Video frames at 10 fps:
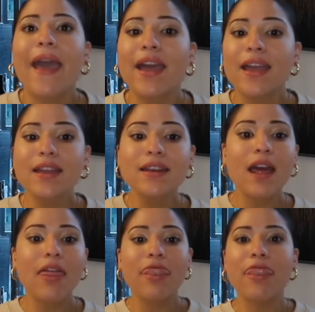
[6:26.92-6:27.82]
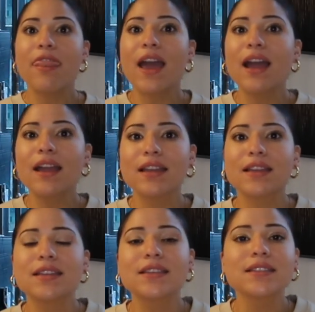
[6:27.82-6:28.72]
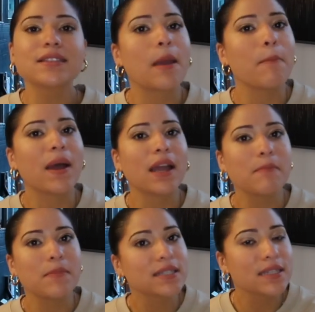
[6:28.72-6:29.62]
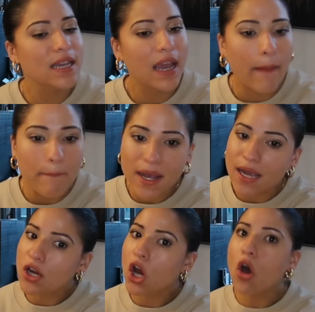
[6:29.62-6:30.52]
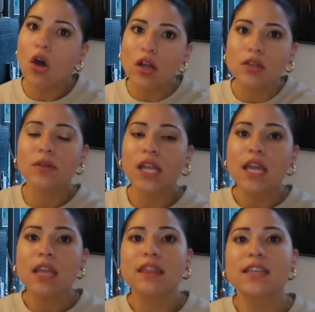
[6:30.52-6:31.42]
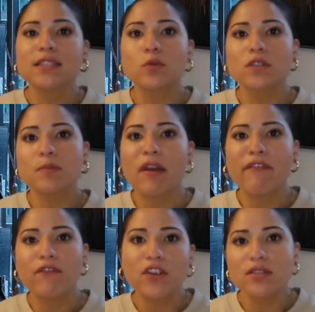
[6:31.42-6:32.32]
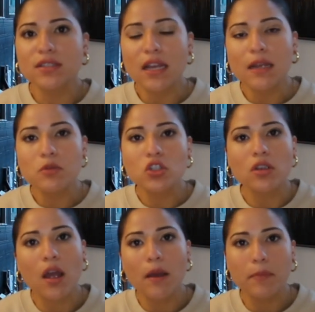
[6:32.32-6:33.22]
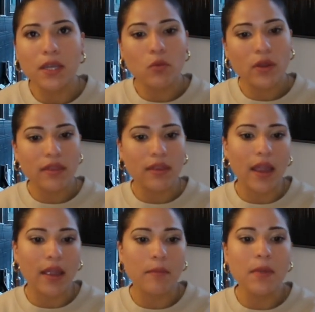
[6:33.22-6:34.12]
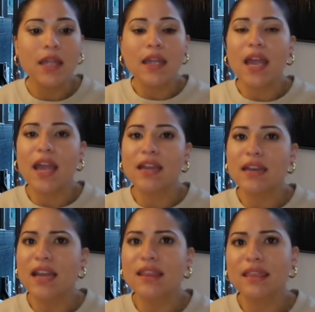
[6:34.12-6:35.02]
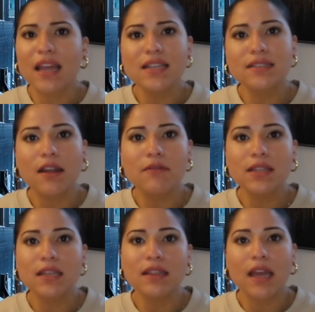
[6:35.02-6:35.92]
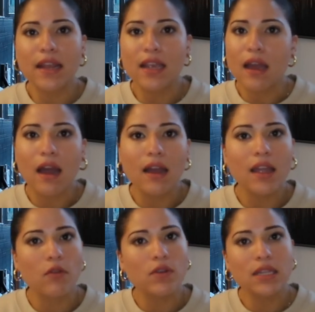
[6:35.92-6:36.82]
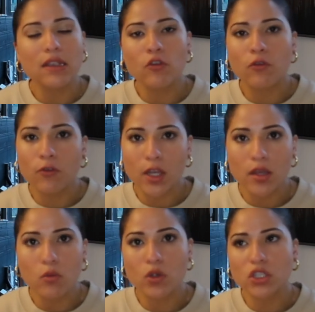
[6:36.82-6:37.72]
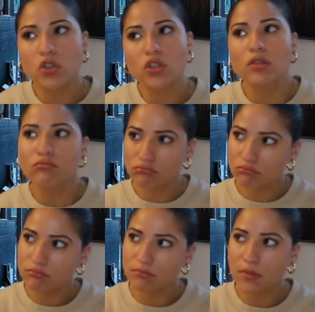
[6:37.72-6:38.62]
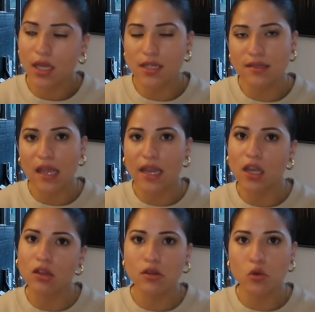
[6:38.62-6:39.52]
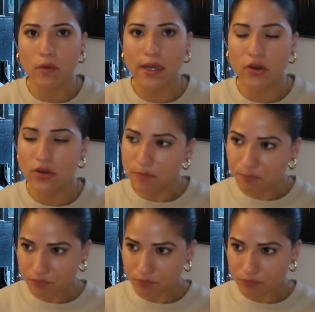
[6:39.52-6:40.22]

And that is my Missy Empire haul. This was my first time shopping with them, and I liked everything that I got. Everything fit, which is like a little weird,